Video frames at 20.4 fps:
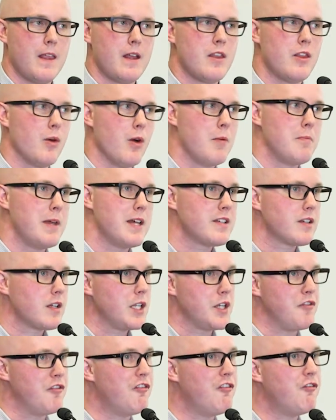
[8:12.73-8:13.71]
There are
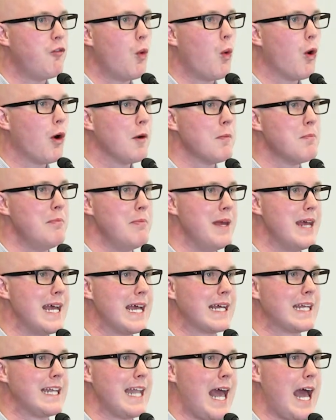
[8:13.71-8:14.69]
basically 4
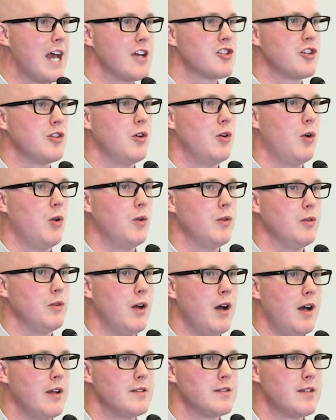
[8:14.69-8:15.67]
big national
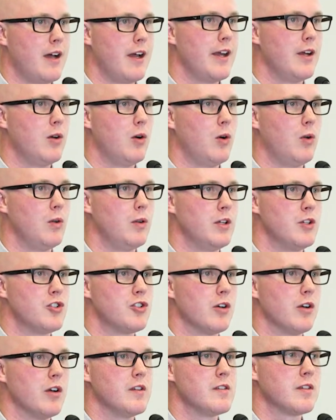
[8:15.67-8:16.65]
title
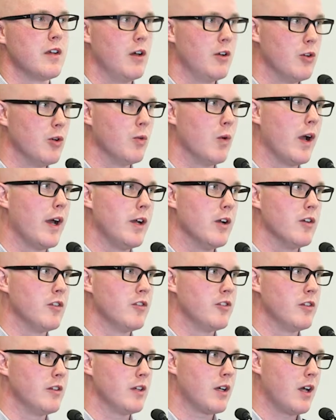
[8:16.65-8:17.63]
insurance
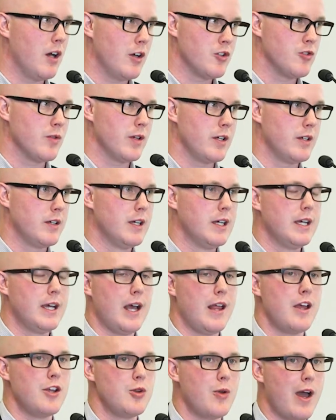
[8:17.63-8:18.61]
underwriters in the country,
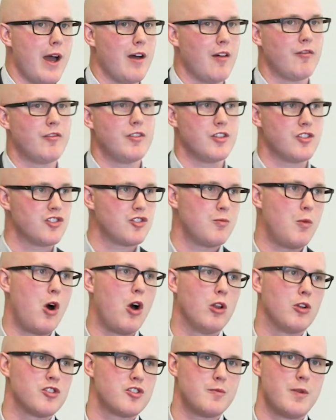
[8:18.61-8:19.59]
and you have these
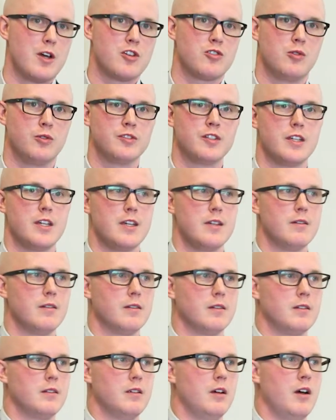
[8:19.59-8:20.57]
smaller specialty
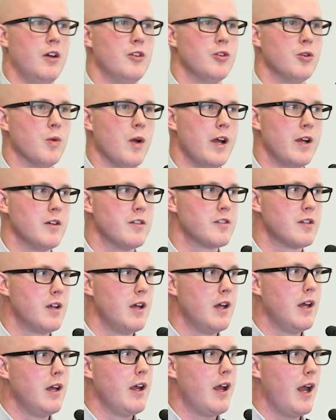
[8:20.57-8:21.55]
underwriters.
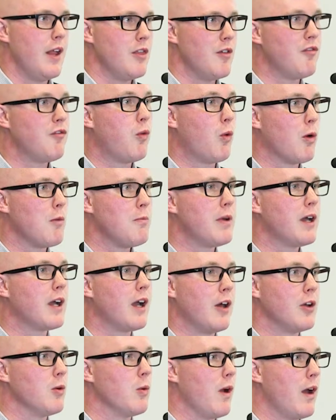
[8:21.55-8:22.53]
And the 4 big
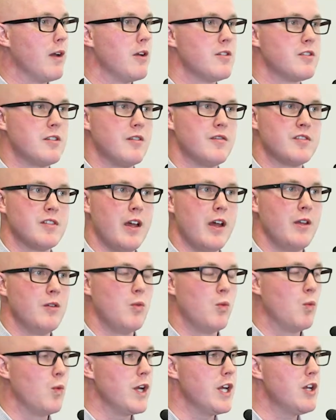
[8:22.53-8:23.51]
underwriters have said,
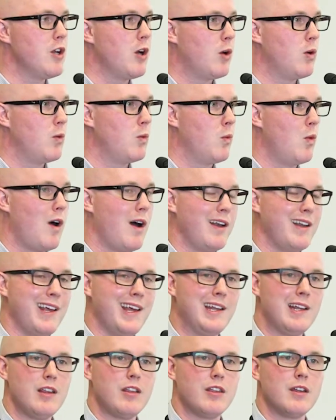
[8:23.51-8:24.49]
we don't want
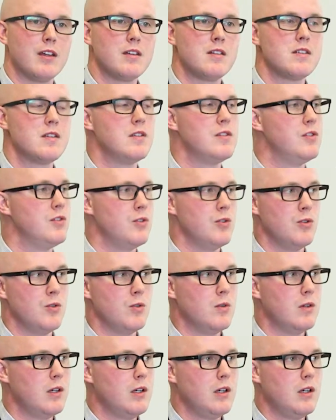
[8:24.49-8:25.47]
anything to
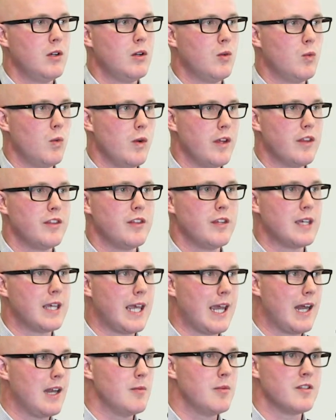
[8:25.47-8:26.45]
do with the
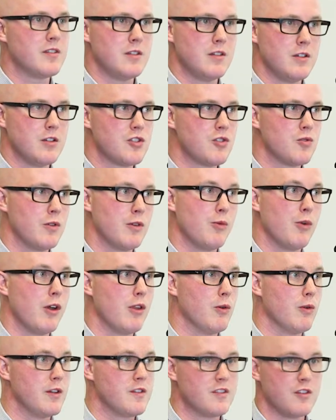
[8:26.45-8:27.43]
cannabis industry,
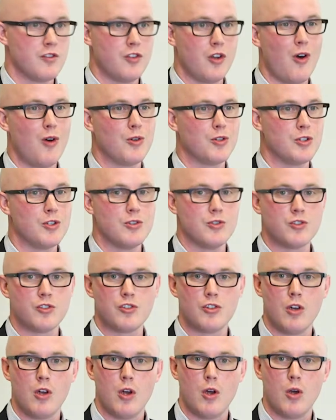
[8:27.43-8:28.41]
whether it's adult
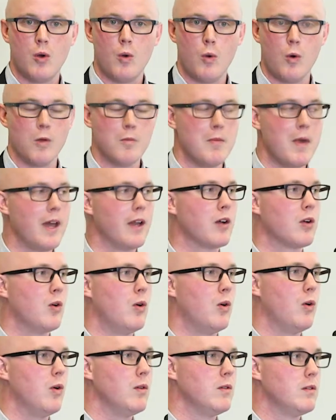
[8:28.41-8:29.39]
use or
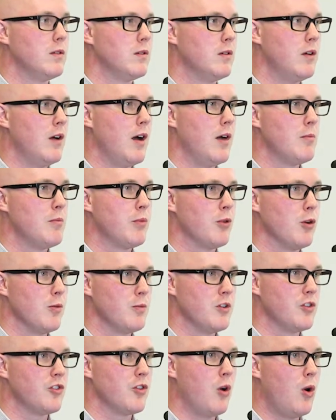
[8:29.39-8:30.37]
medical
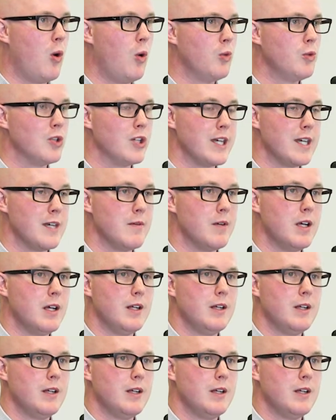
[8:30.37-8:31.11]
purpose only.